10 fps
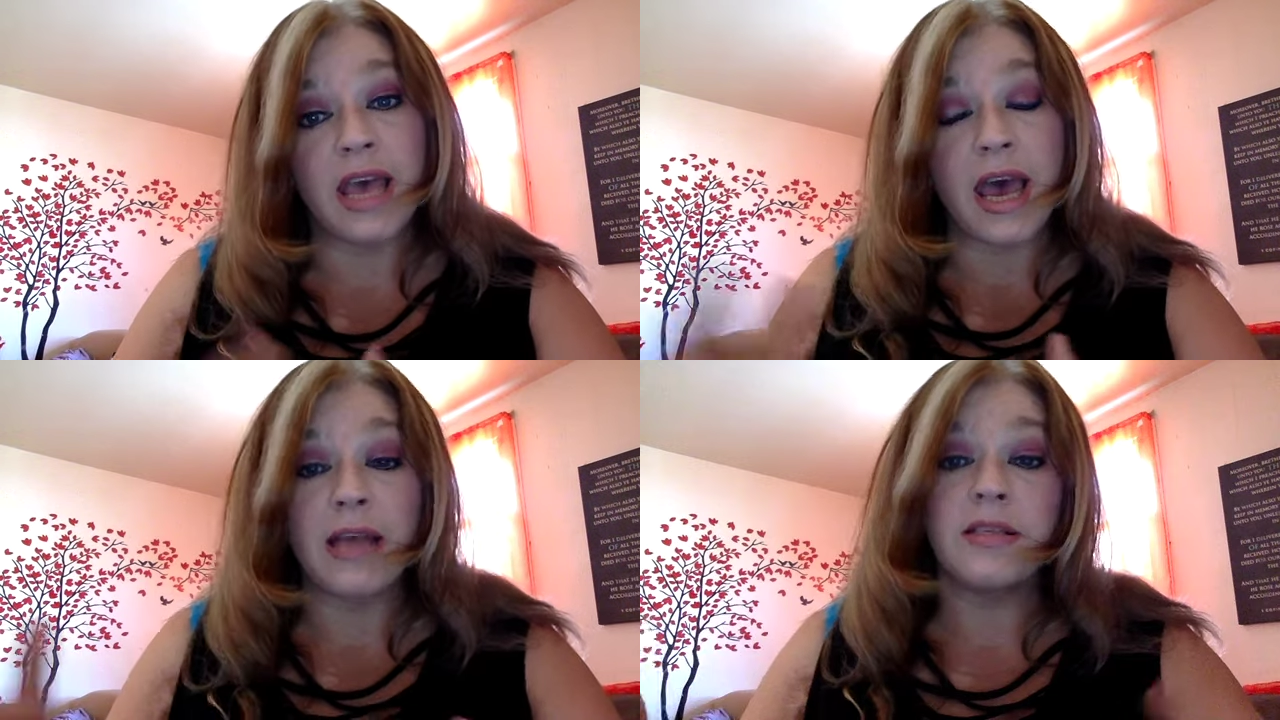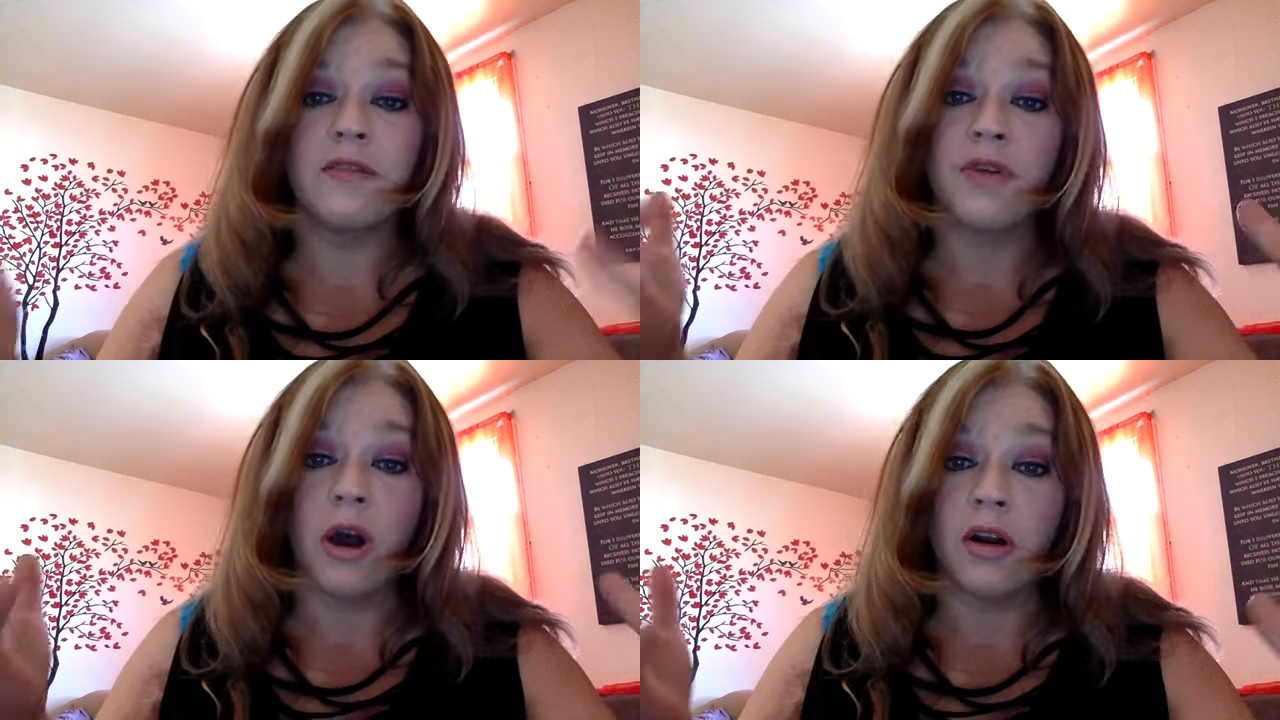dads
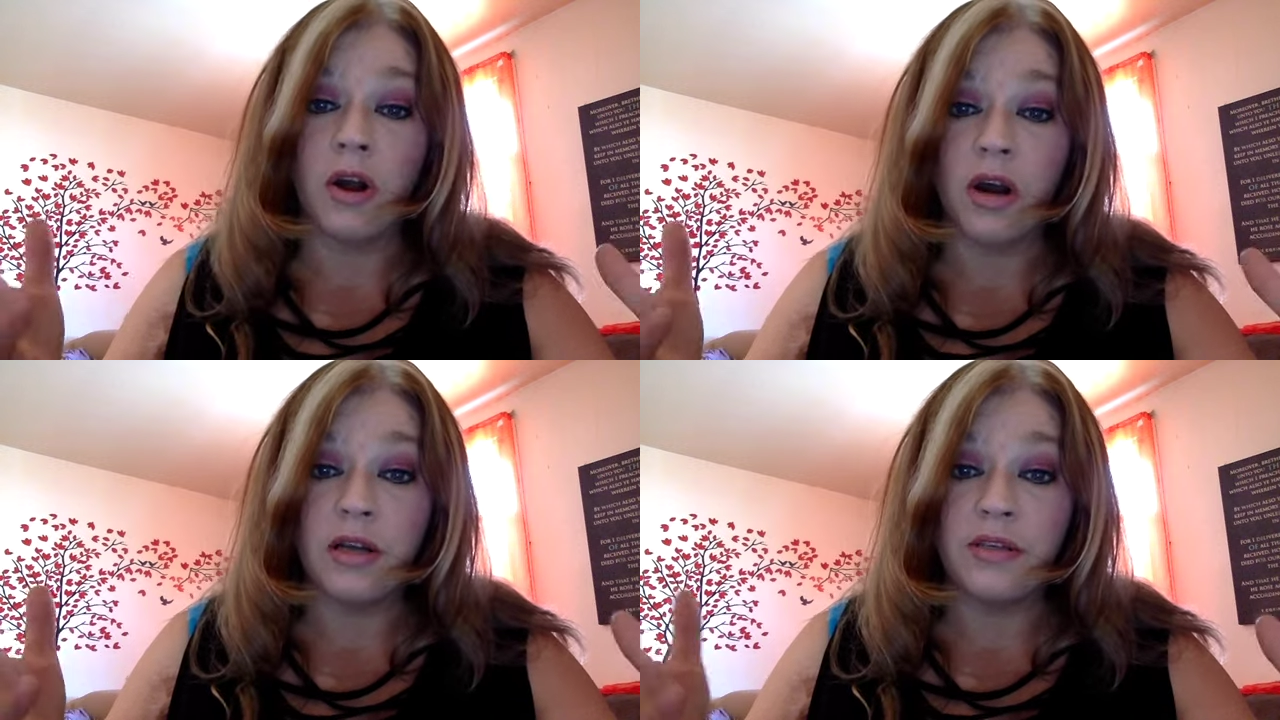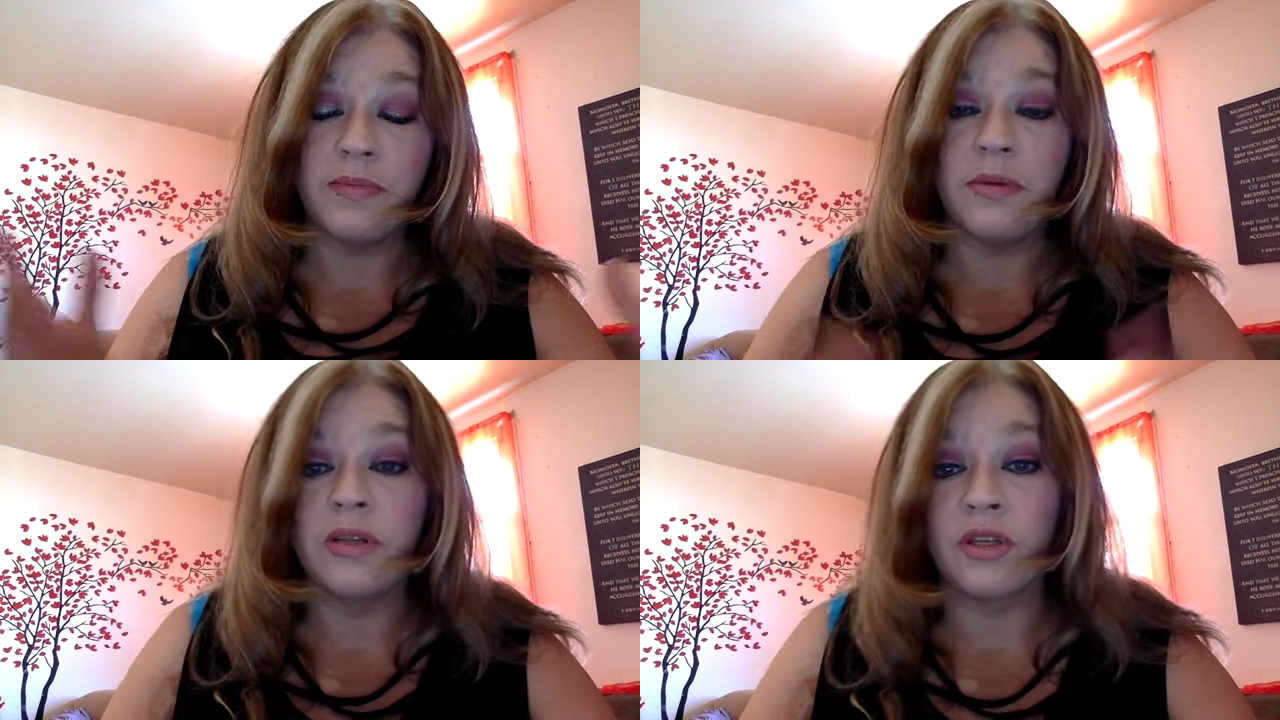have gone on
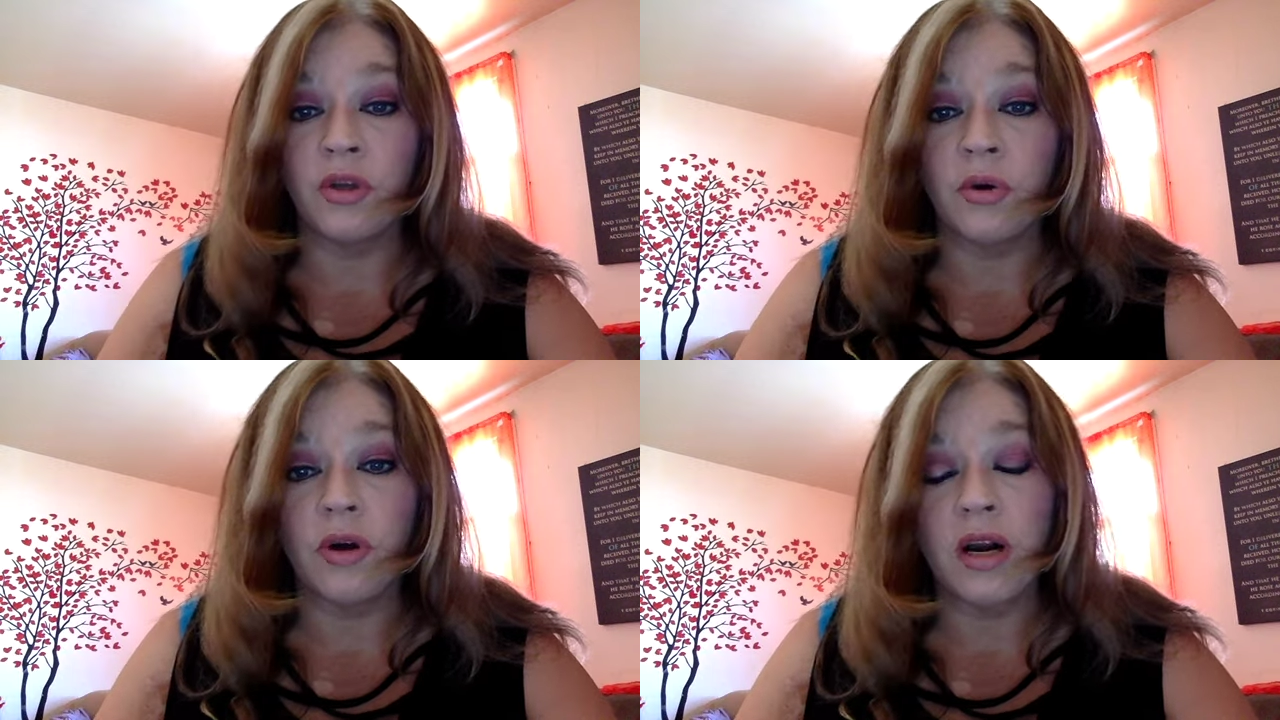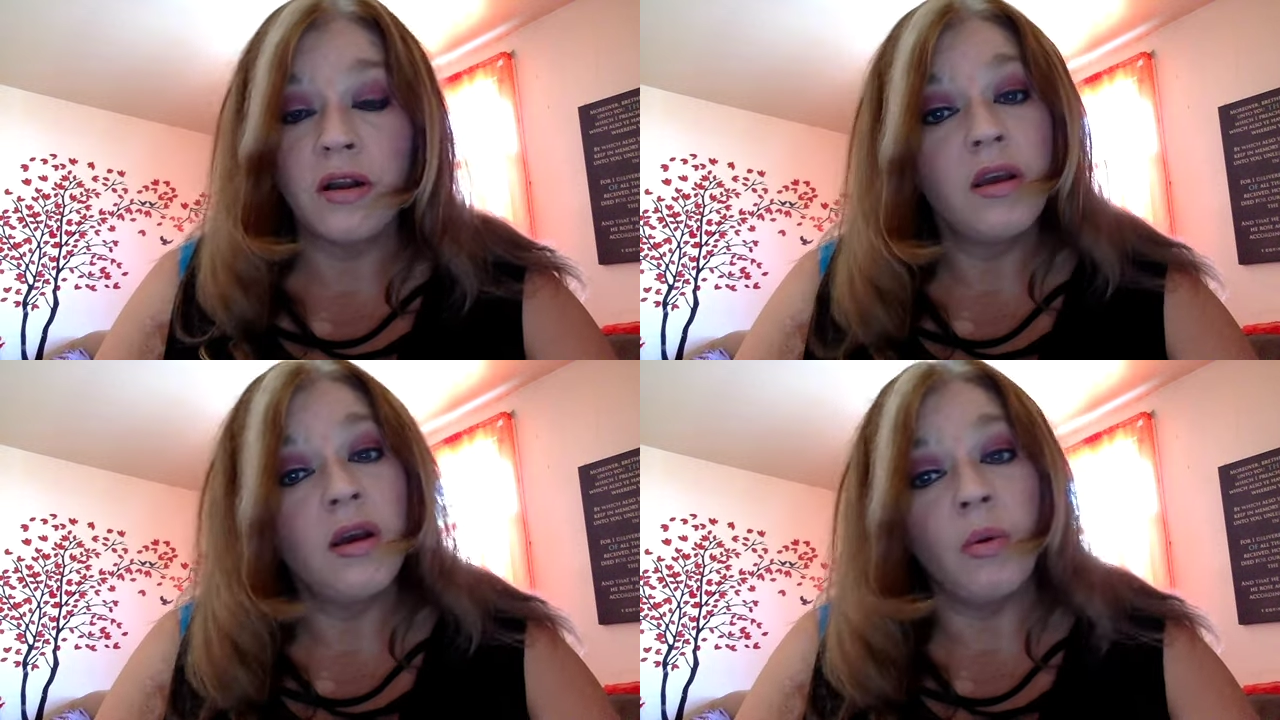to be with the
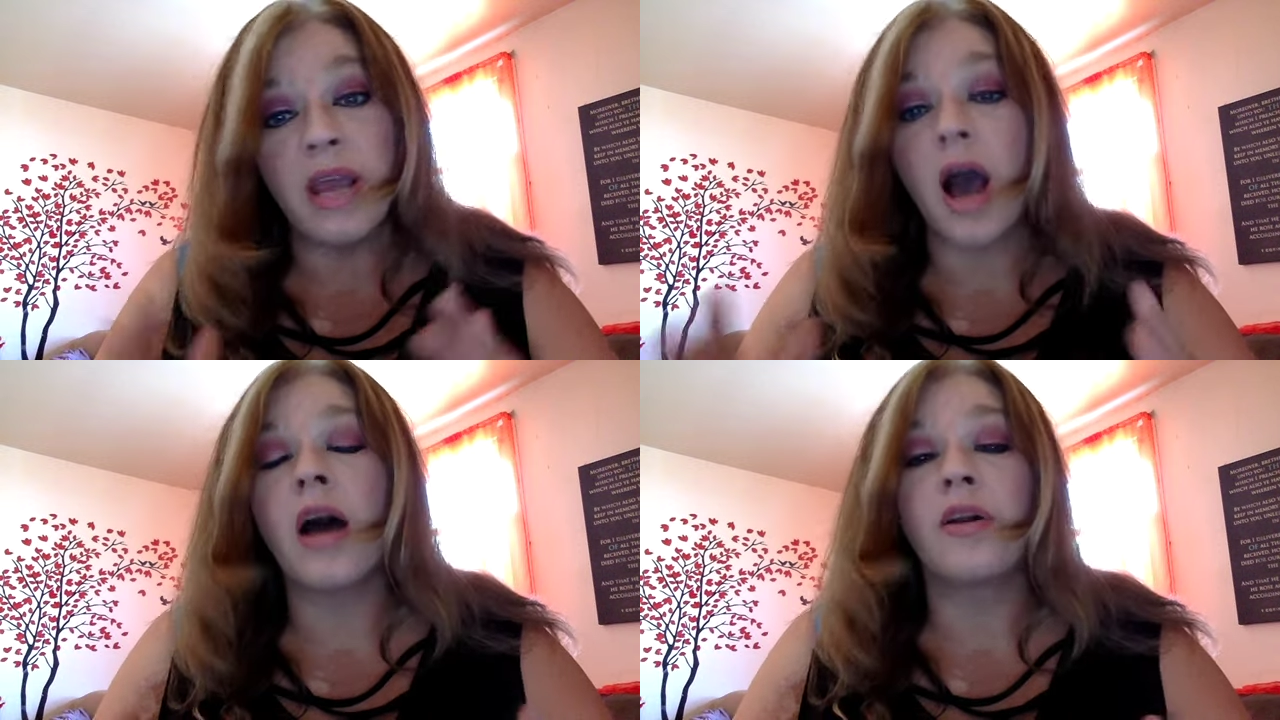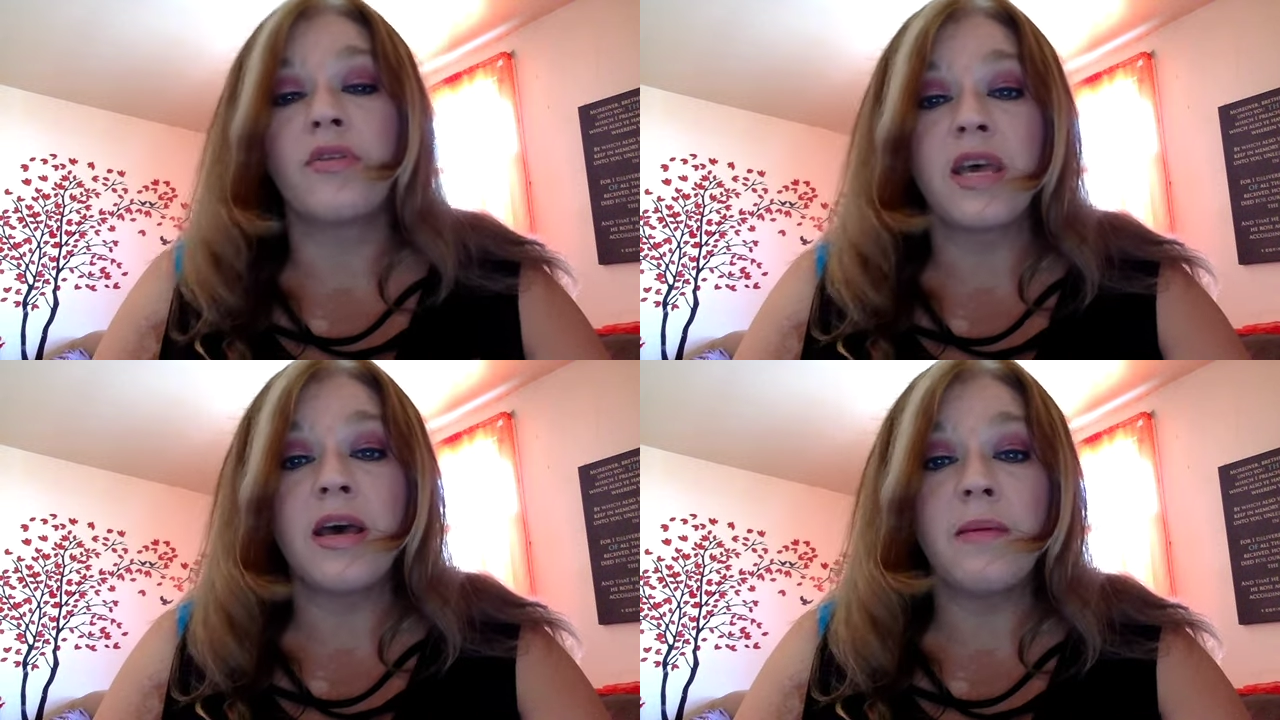Lord, we
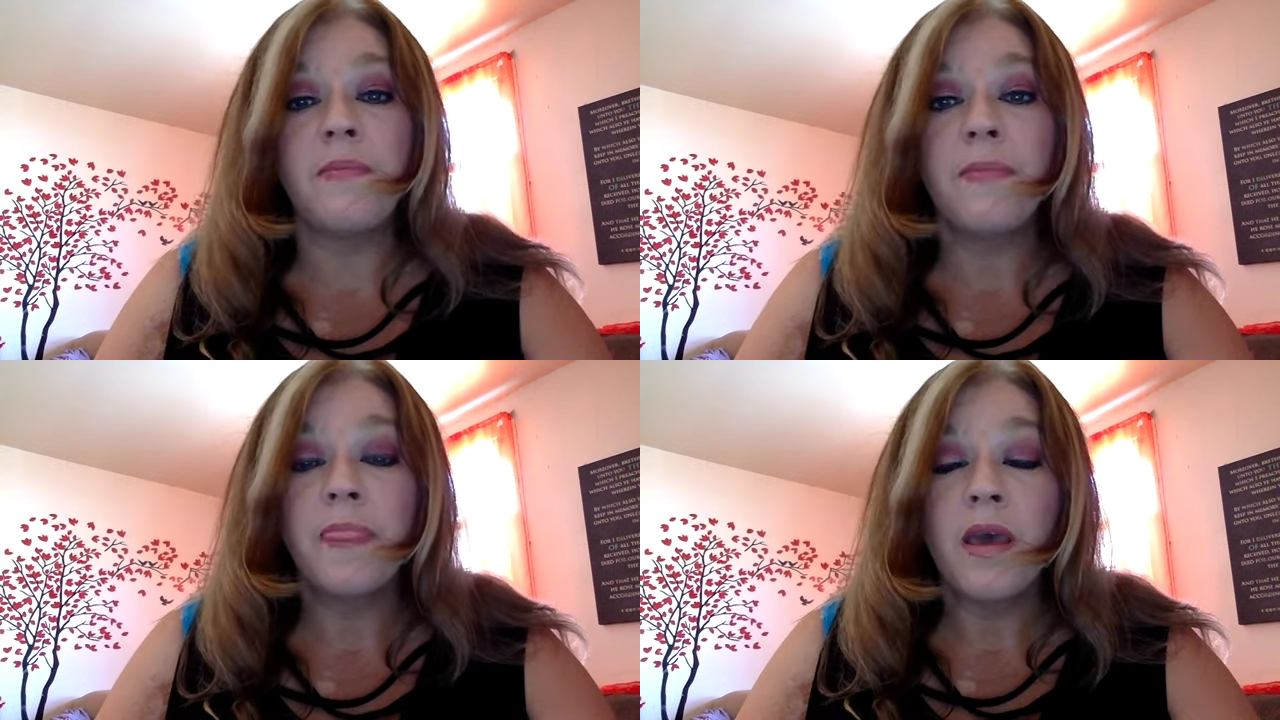honor them.